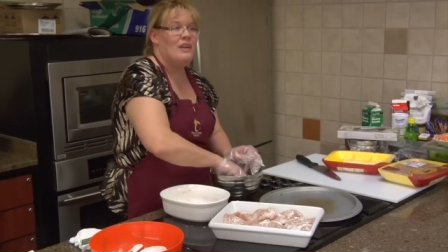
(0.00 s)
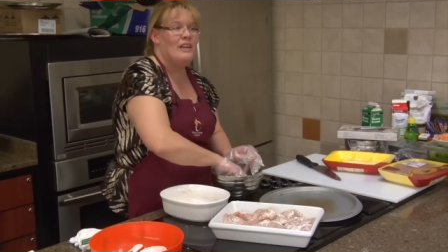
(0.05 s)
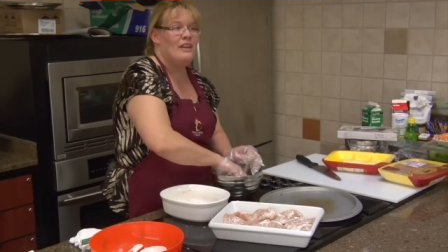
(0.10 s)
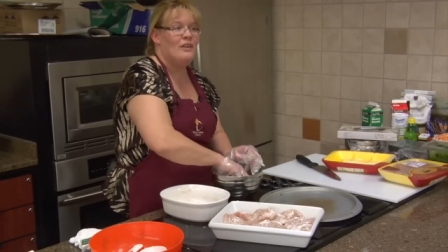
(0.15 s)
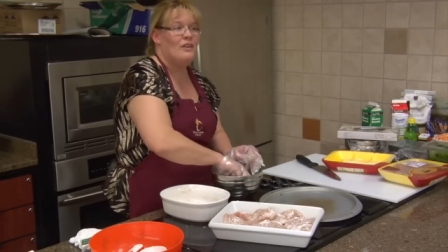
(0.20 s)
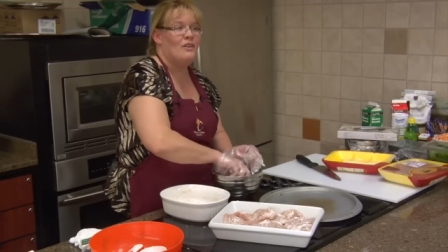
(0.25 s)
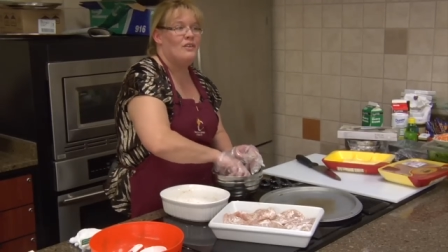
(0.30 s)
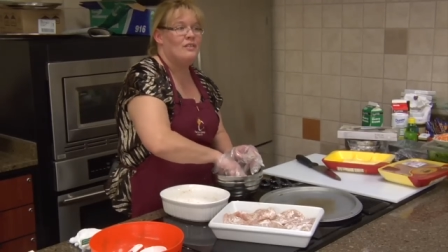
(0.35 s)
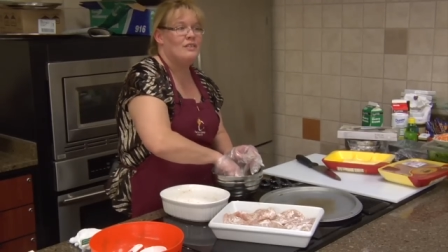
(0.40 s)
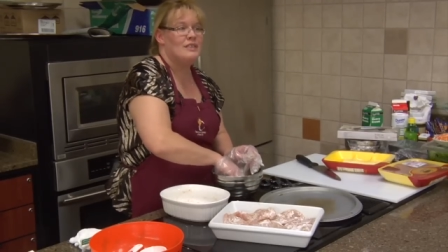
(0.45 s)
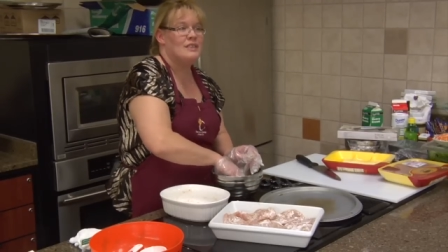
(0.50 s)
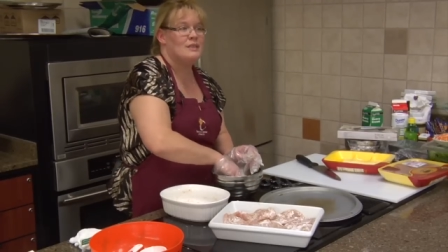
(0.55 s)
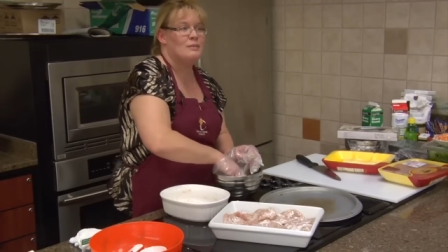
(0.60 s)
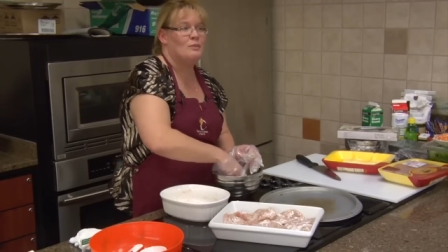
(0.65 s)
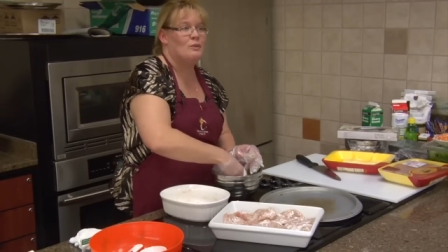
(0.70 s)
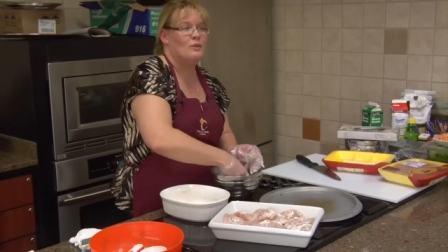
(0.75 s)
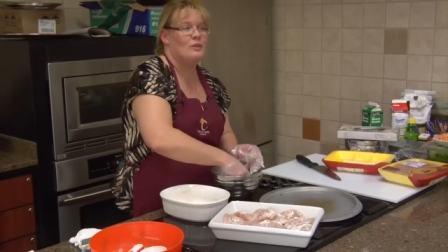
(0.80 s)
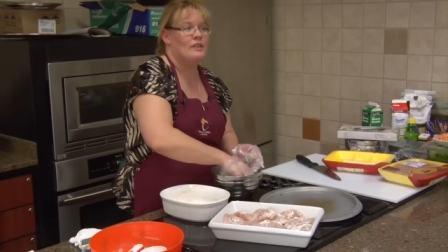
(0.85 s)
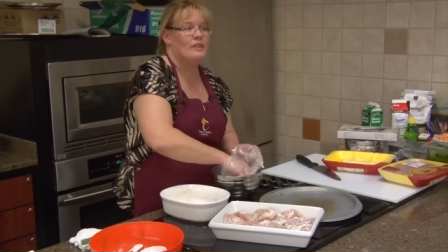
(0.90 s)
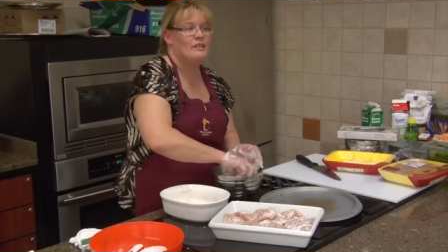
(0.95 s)
here this
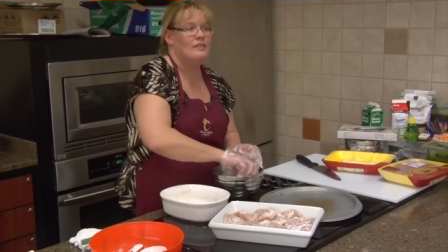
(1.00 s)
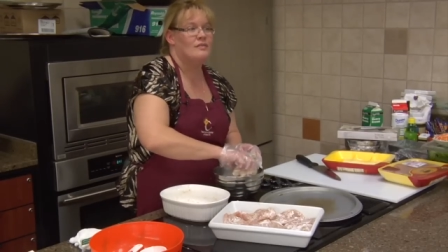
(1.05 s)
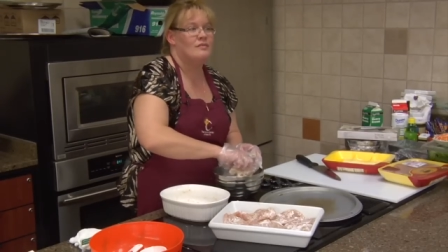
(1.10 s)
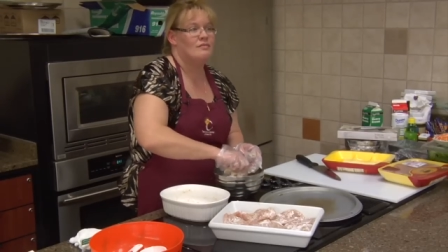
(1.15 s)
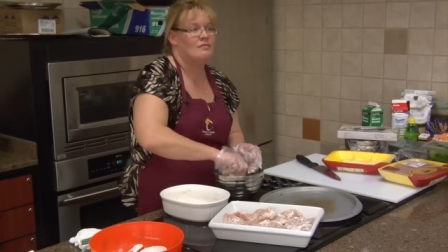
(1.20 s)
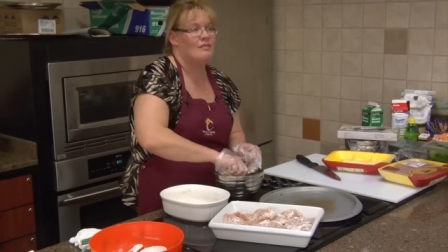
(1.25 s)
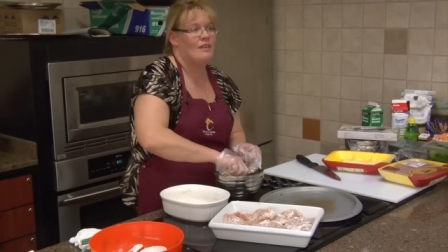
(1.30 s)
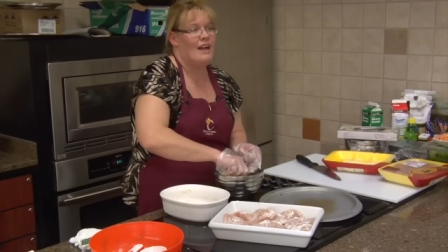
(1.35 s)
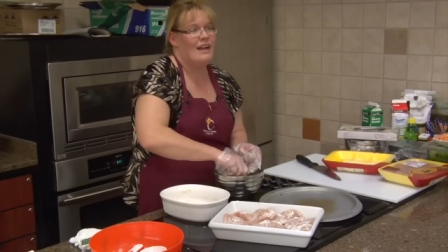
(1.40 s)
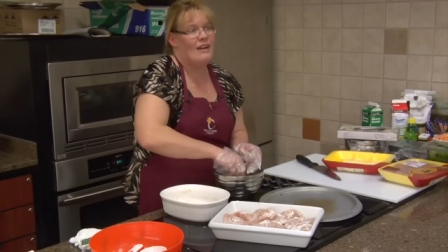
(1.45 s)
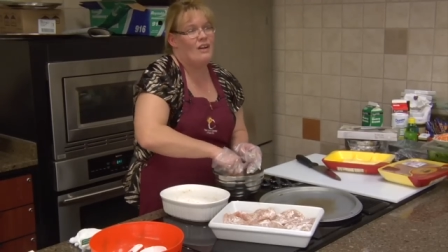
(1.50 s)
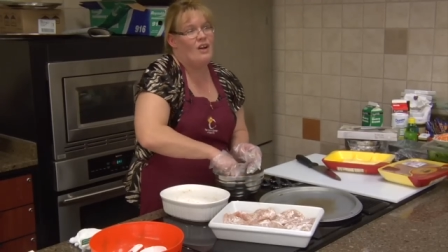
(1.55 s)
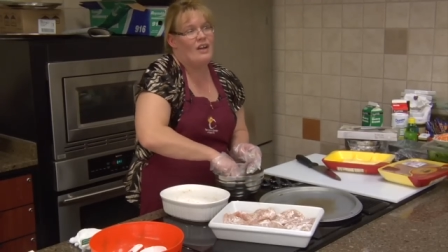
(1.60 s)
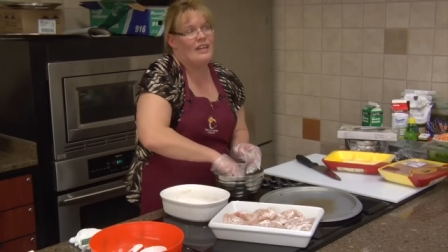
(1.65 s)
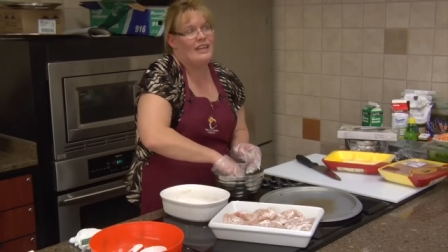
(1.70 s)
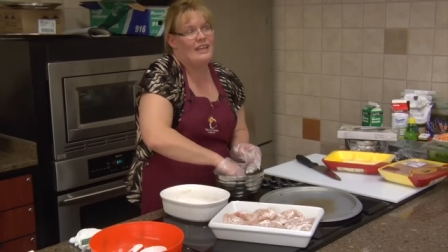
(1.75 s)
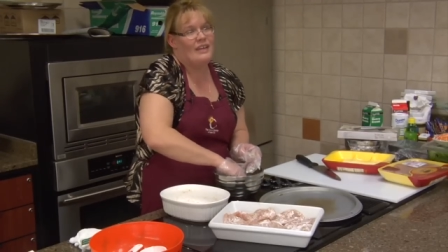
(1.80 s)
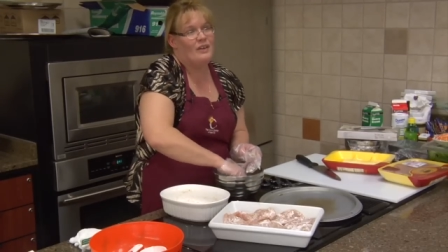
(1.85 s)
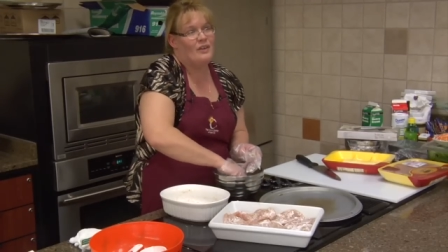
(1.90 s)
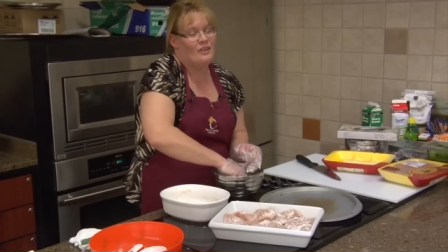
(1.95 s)
morning? I
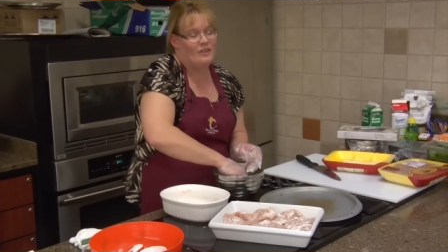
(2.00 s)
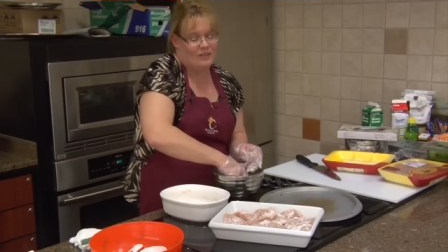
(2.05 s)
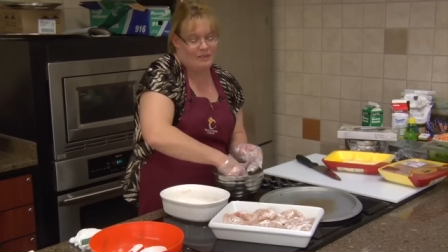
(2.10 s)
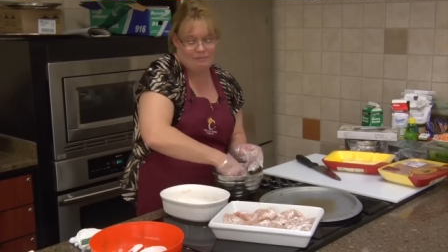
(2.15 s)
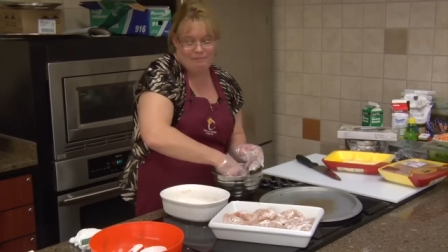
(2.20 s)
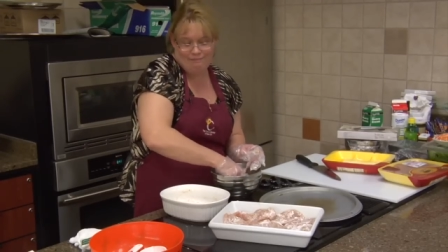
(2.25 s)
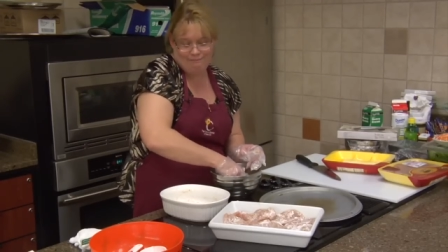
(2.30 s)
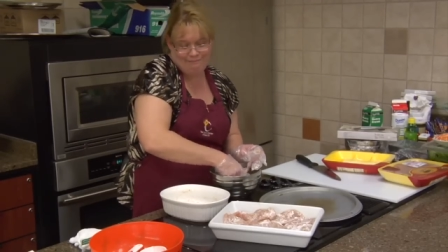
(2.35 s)
got here at